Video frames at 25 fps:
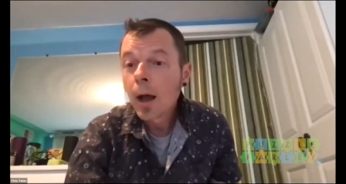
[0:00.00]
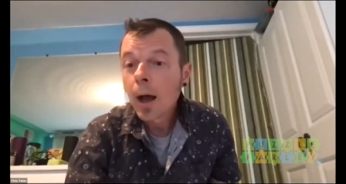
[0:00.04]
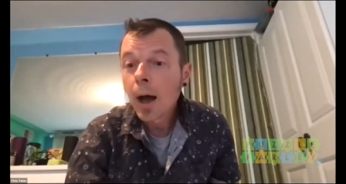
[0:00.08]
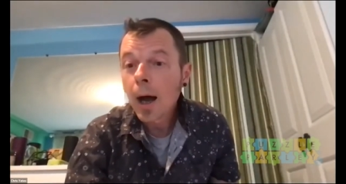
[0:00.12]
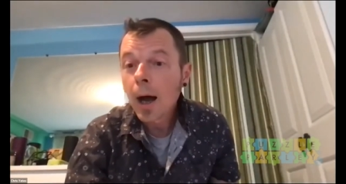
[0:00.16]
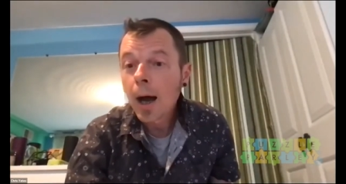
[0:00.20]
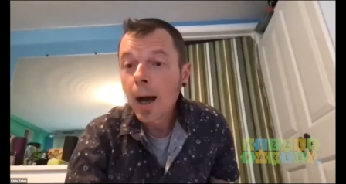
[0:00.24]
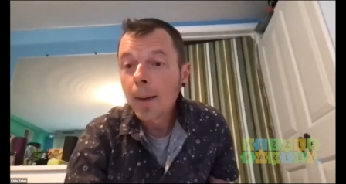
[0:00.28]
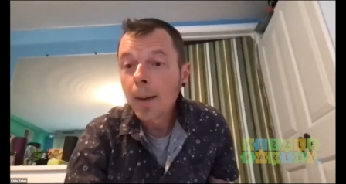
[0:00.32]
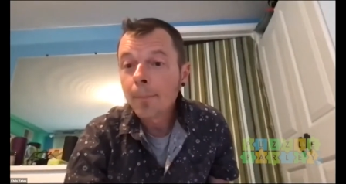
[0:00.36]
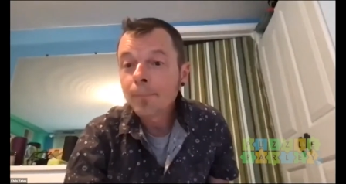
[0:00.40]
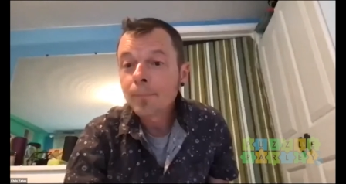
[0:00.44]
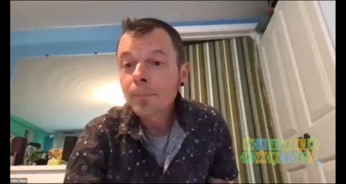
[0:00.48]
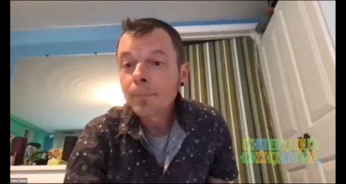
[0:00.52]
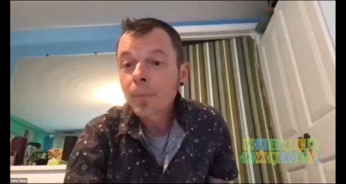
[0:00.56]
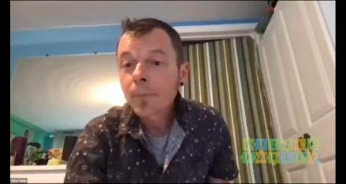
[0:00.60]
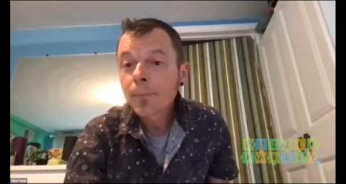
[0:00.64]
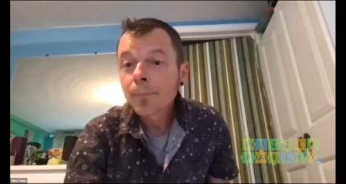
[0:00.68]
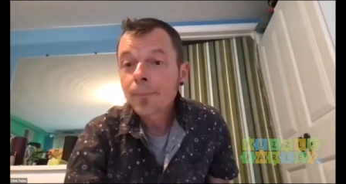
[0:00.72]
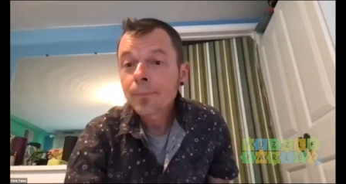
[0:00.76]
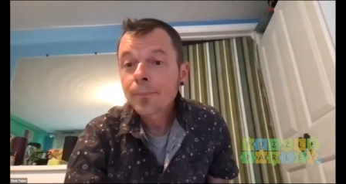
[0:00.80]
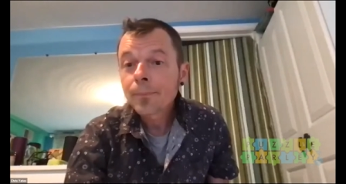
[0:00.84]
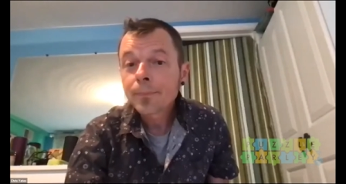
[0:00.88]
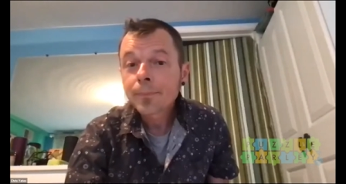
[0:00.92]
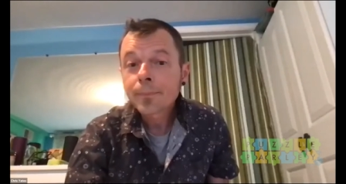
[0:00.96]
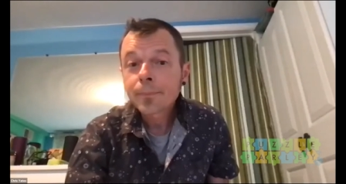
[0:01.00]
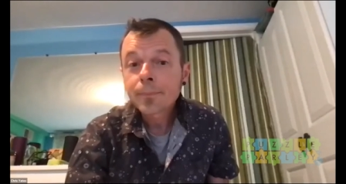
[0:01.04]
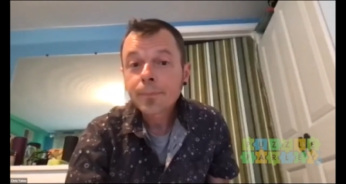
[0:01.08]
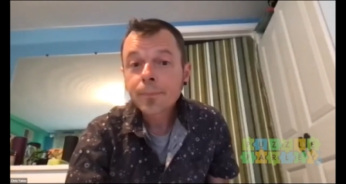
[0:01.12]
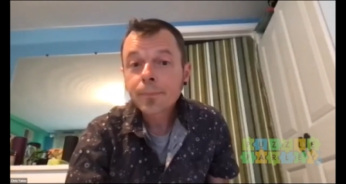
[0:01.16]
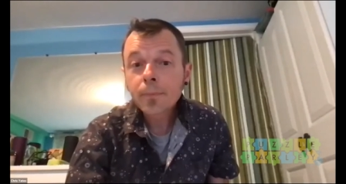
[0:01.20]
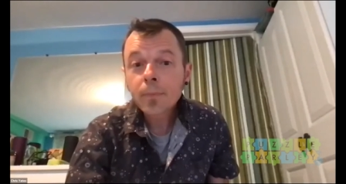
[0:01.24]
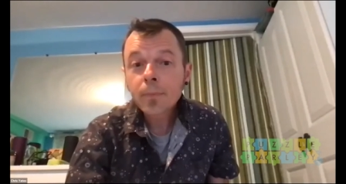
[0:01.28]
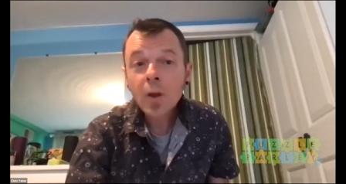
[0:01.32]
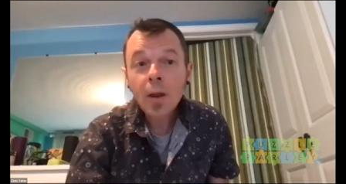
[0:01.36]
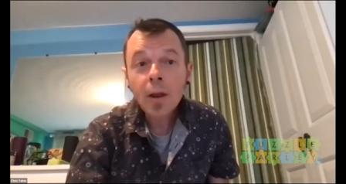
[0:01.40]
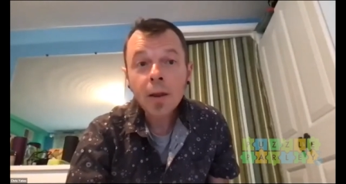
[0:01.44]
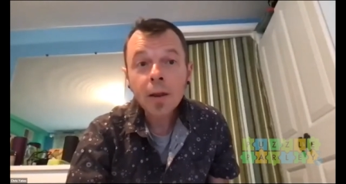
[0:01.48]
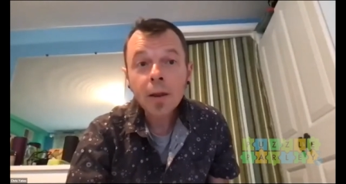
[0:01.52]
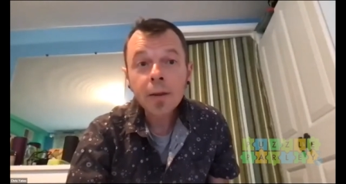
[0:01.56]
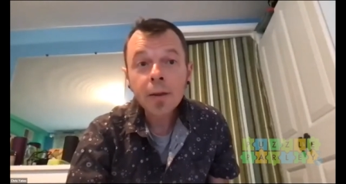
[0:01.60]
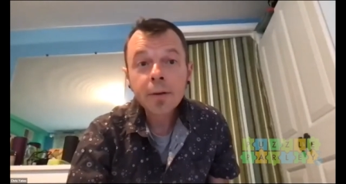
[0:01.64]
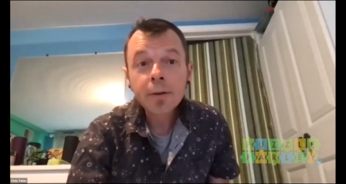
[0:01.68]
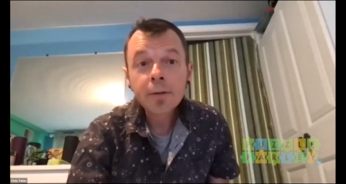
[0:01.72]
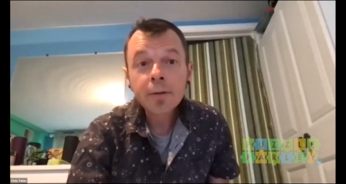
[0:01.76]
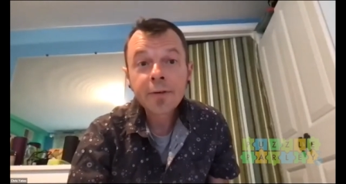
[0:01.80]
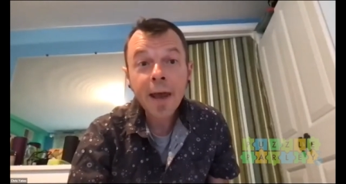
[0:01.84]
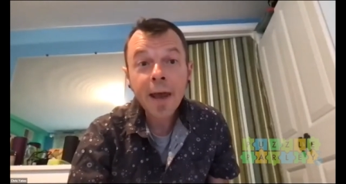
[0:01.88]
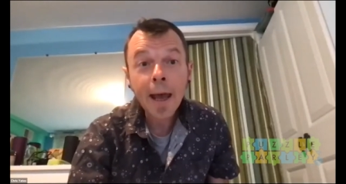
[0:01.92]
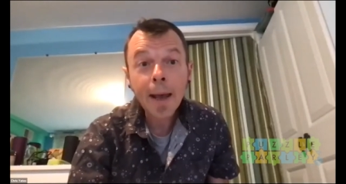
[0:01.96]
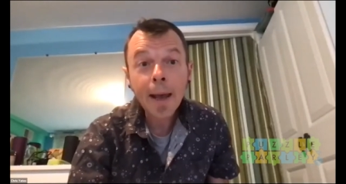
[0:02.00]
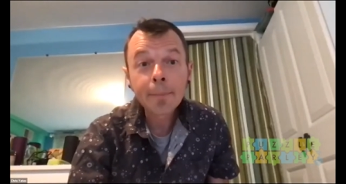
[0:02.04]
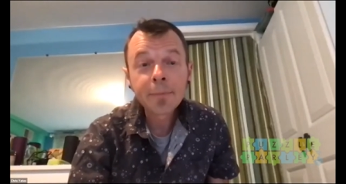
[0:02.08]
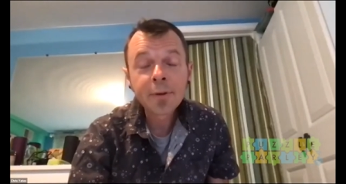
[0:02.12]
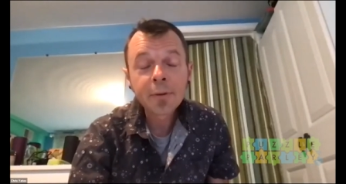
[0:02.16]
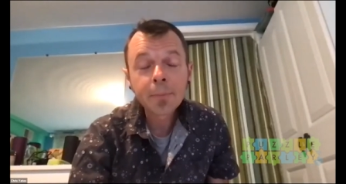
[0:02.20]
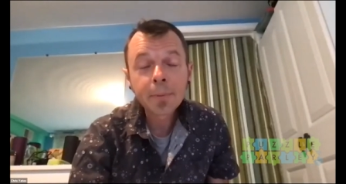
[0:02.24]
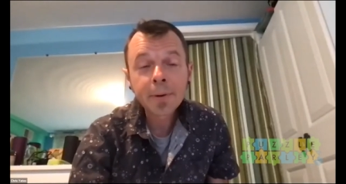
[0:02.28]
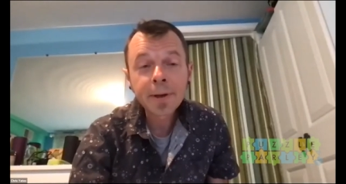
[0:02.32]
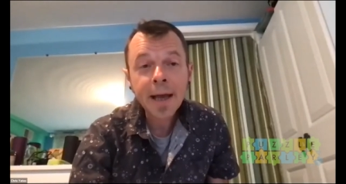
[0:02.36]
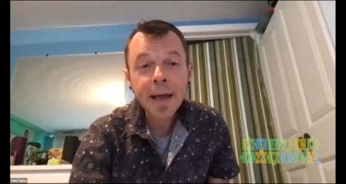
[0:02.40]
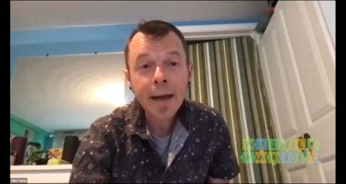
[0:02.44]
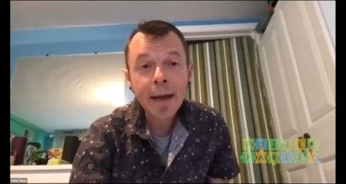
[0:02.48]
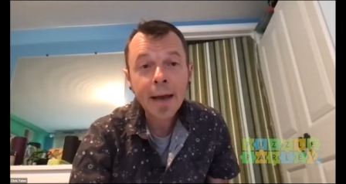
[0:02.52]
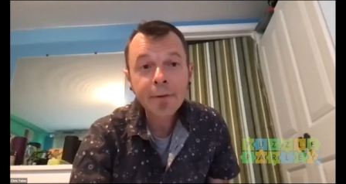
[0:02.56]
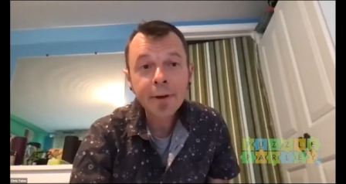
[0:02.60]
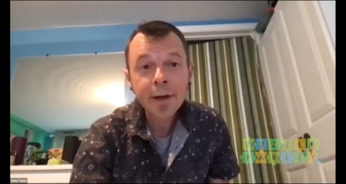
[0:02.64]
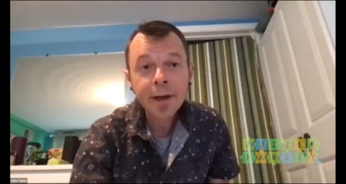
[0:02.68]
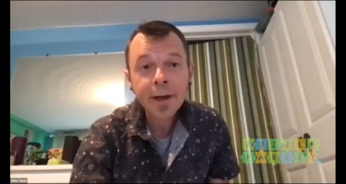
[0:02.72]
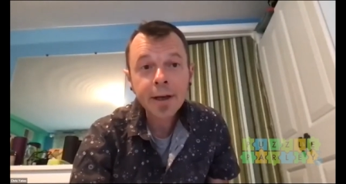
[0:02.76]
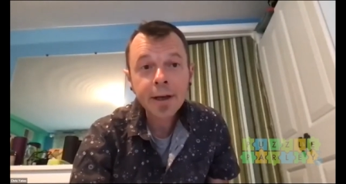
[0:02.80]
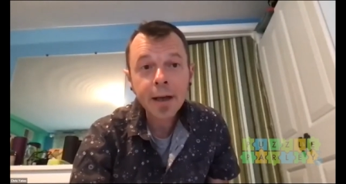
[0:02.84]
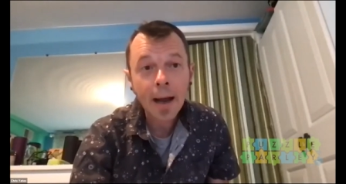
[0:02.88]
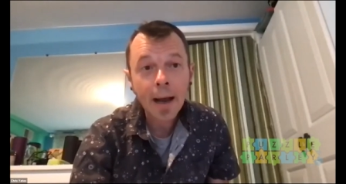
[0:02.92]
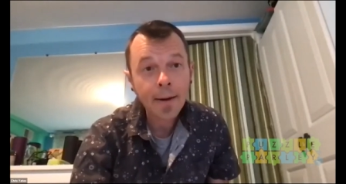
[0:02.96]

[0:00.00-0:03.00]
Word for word: Um, Deb, did we have any?